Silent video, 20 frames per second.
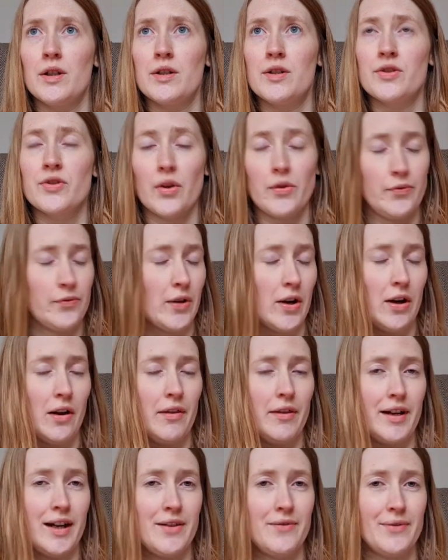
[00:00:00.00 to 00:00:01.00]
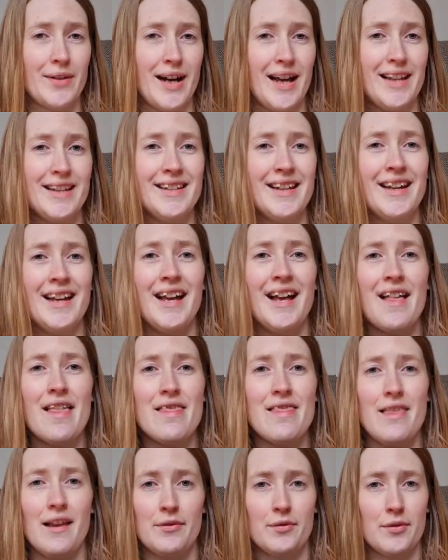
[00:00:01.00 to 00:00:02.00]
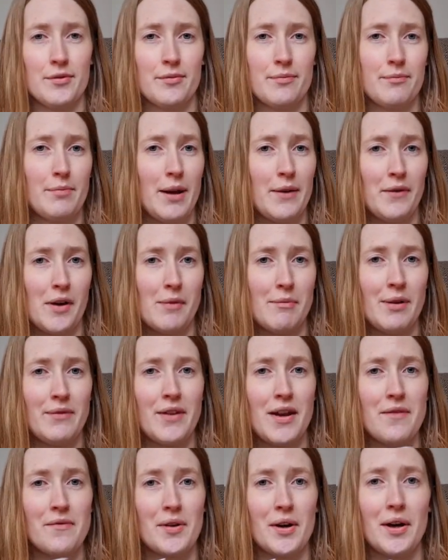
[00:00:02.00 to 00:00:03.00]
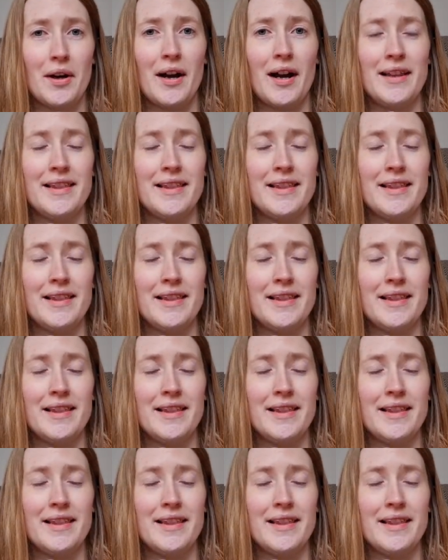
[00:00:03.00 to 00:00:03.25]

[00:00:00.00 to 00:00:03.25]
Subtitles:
so far that I've read, this was by far my favourite.